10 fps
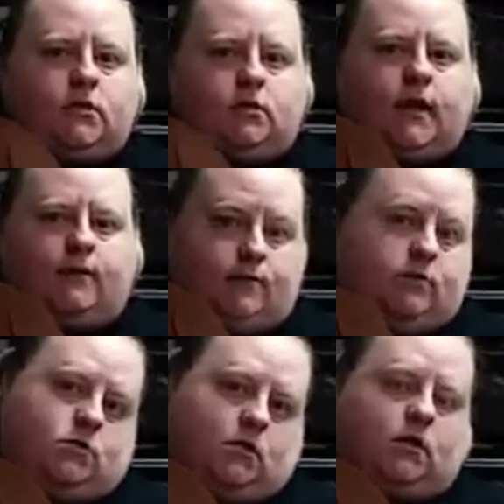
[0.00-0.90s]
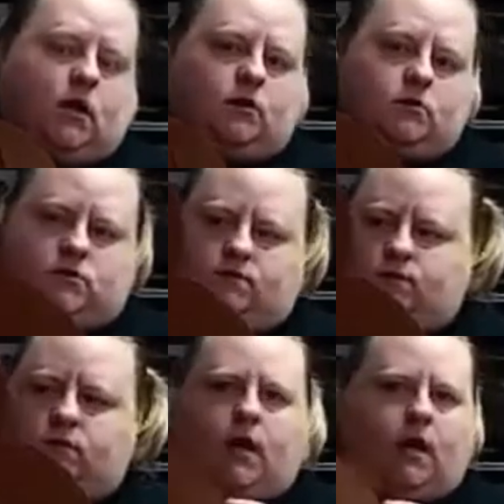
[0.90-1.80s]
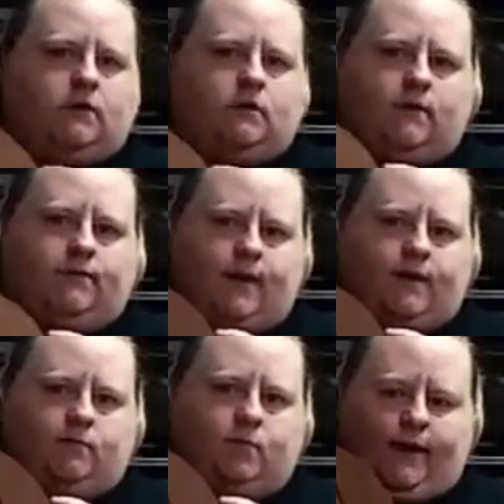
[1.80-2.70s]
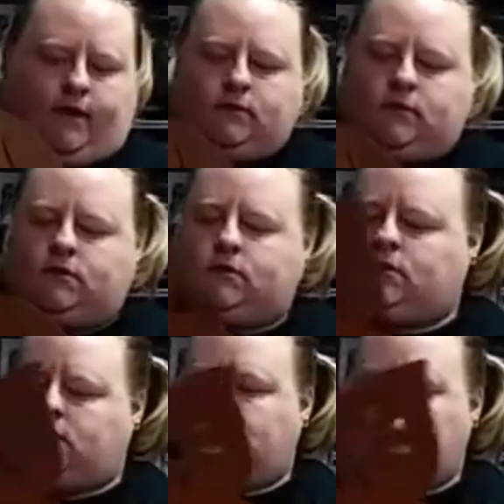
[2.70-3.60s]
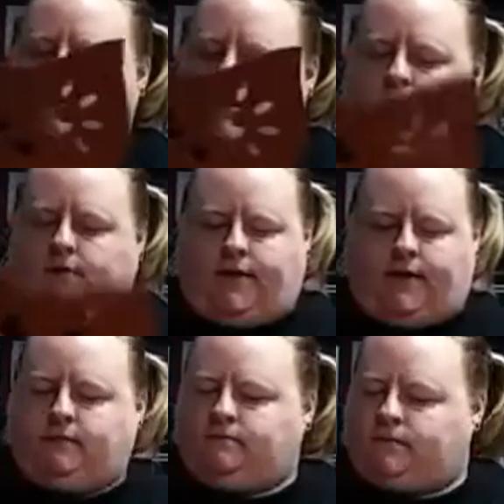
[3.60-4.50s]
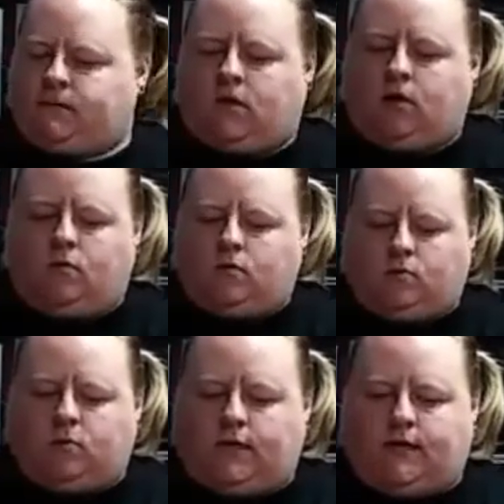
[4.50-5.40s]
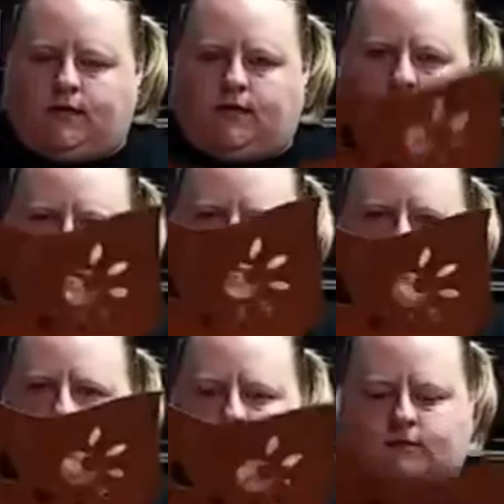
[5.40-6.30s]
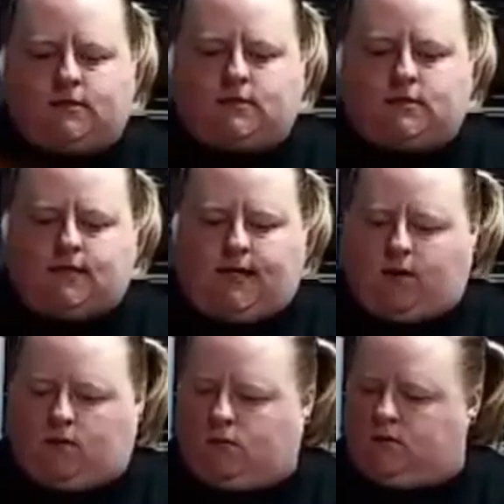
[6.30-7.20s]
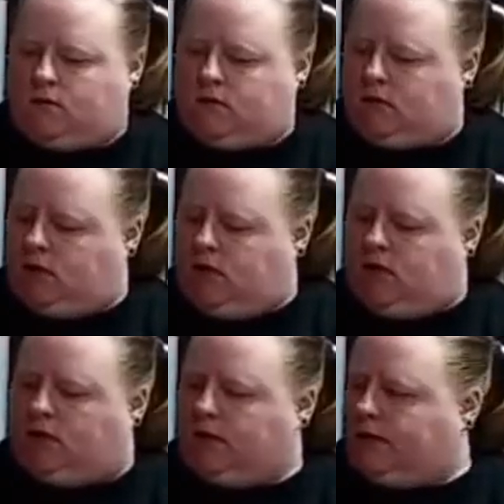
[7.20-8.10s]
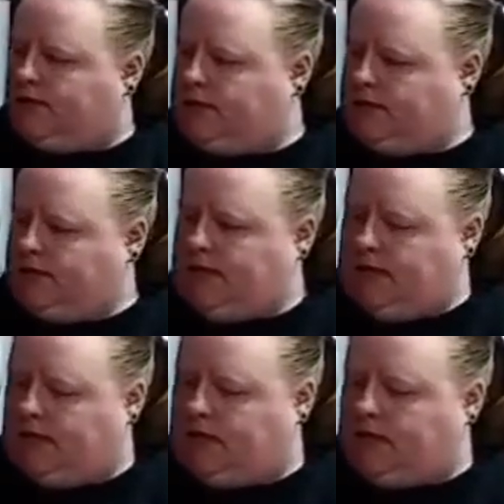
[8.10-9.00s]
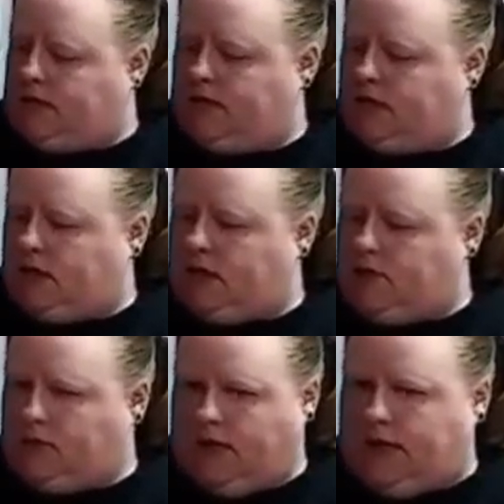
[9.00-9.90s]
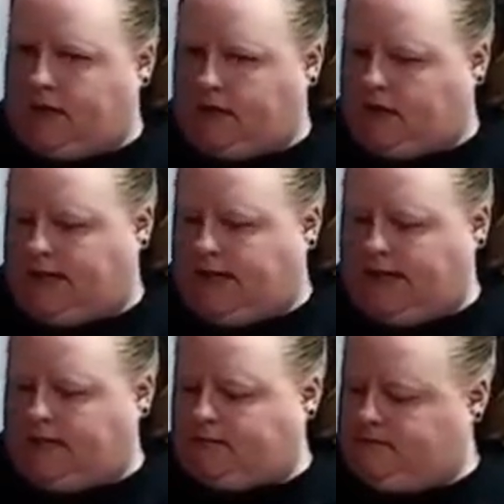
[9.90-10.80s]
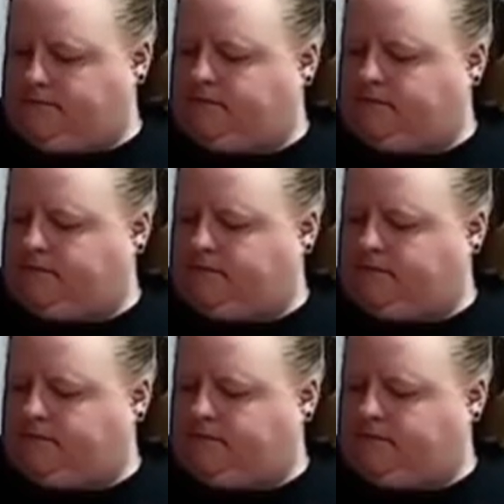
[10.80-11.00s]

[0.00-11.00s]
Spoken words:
on the lookout for those other colors if you're not a fan of brown. Okay, so we're going to need, obviously, the owl. We're going to need a glue gun, again,